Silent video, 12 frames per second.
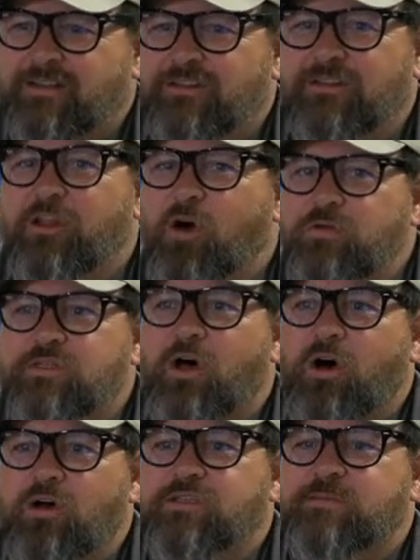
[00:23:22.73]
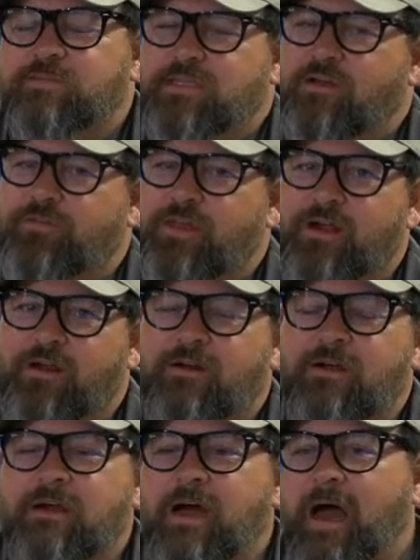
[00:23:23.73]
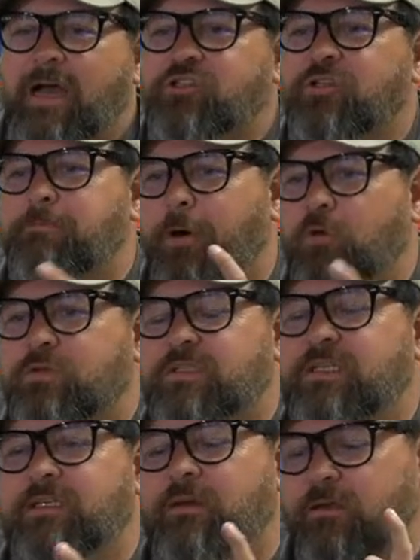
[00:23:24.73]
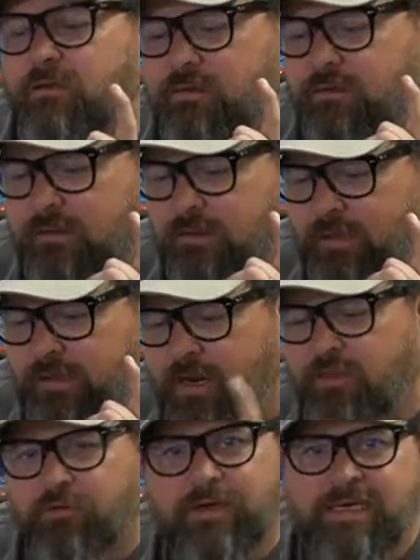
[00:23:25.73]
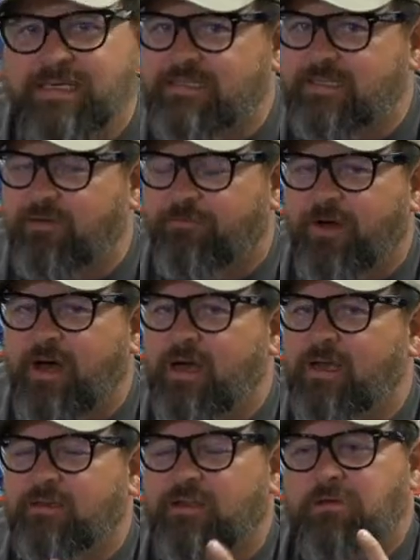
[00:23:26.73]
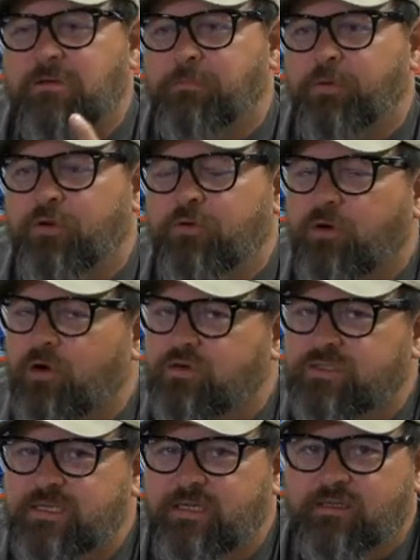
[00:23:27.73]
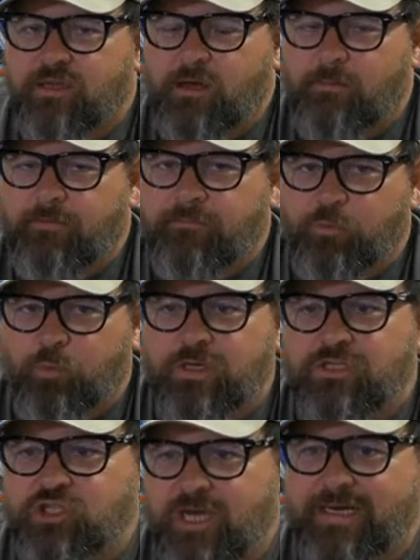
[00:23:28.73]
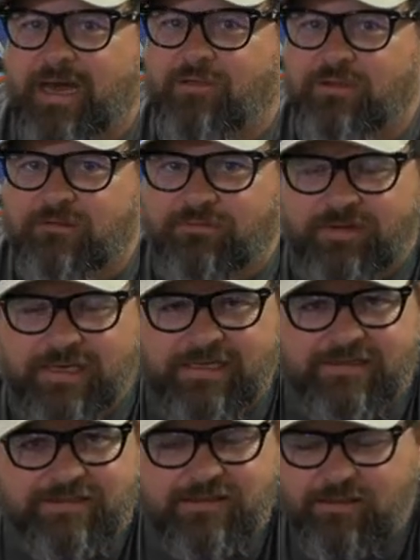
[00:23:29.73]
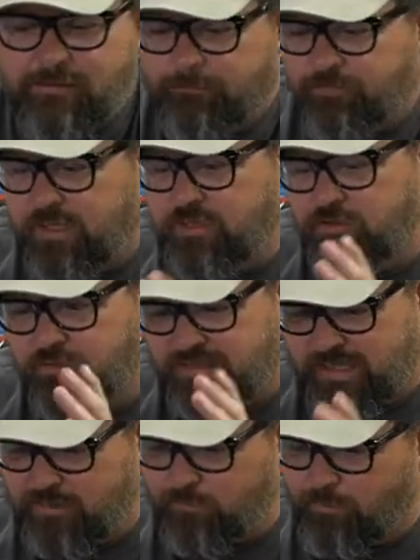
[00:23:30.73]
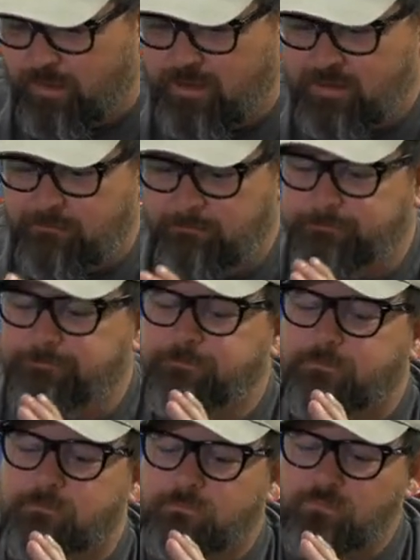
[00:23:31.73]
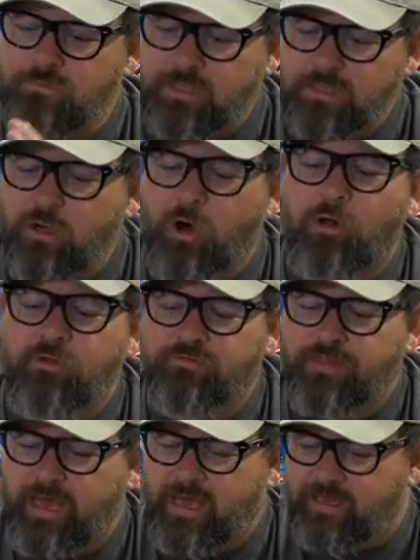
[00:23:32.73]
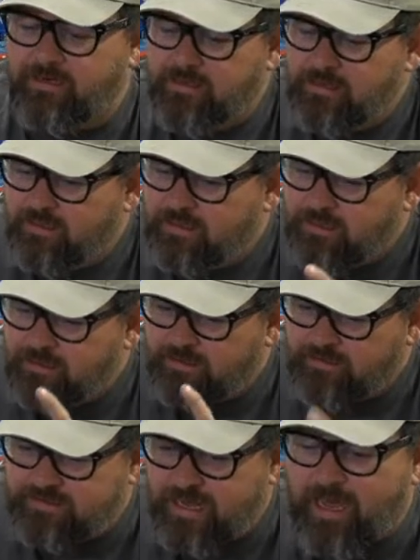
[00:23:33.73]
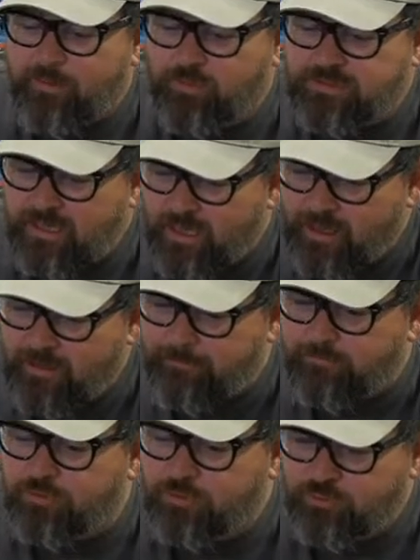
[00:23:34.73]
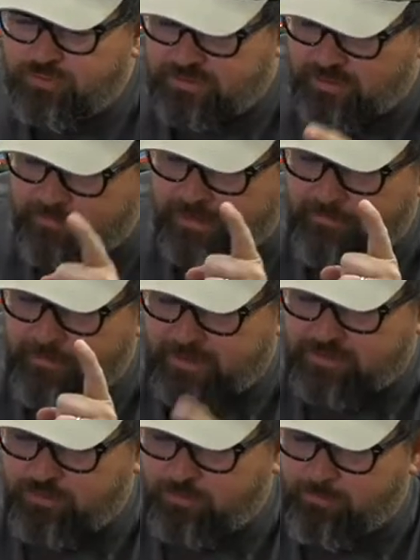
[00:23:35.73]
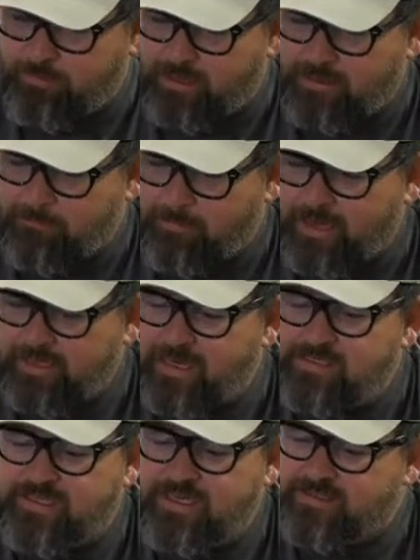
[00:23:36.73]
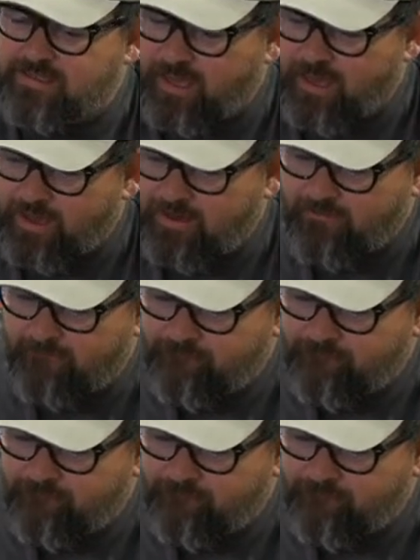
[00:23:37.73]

Loads of awesome stuff there. I actually posted another easy to find Imperial RC Club if you want to check out the event, get your tent rented and all of that. Dad, what's up? Noons, let me get back to you in a minute. Mike SSI.